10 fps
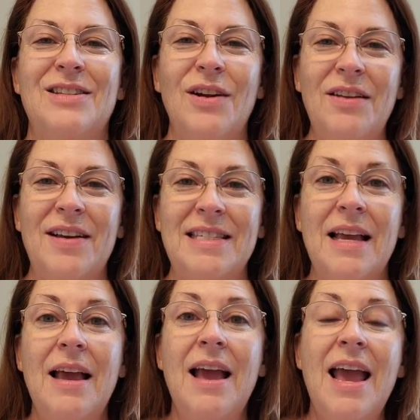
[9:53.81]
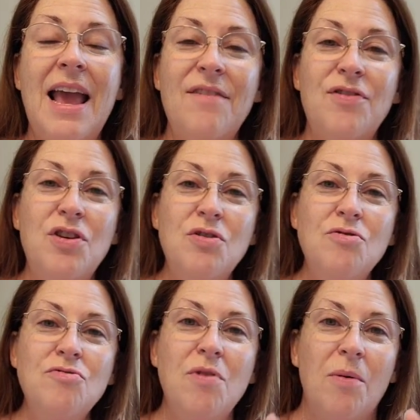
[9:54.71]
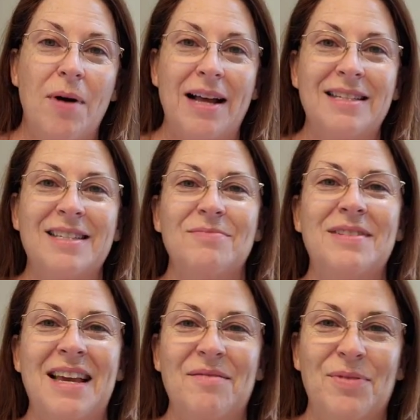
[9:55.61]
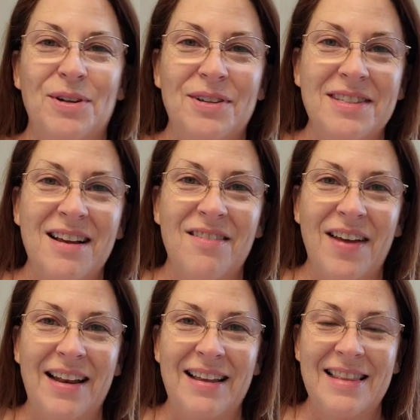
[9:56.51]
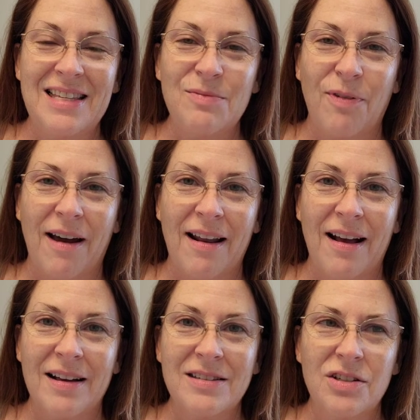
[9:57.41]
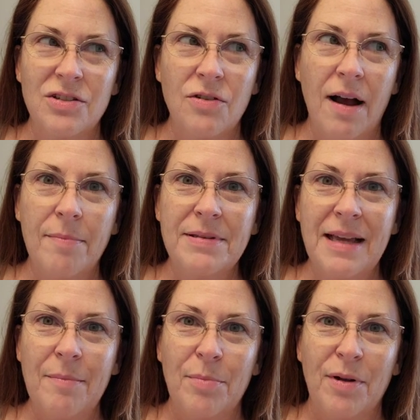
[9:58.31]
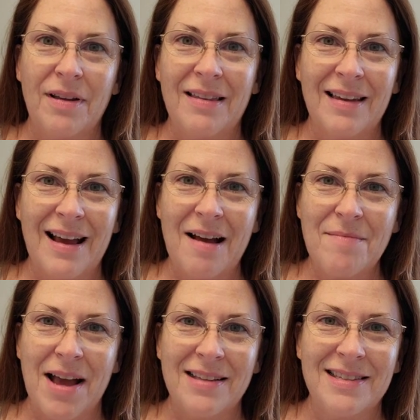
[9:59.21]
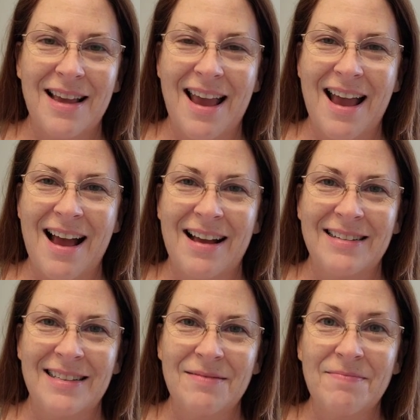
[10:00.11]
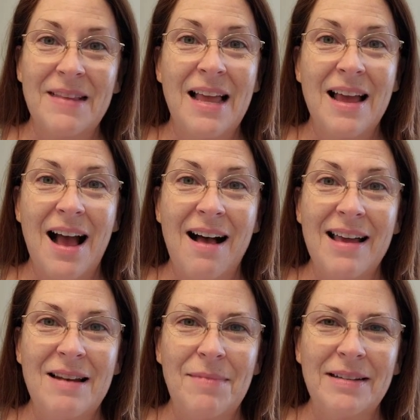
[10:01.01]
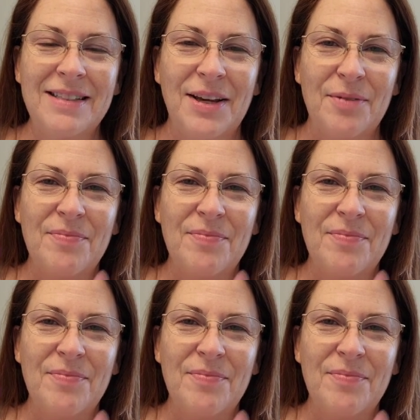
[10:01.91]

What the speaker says: So anyways, if you want some samples of any of these products, just drop sample in the comments and I'll get them out to you.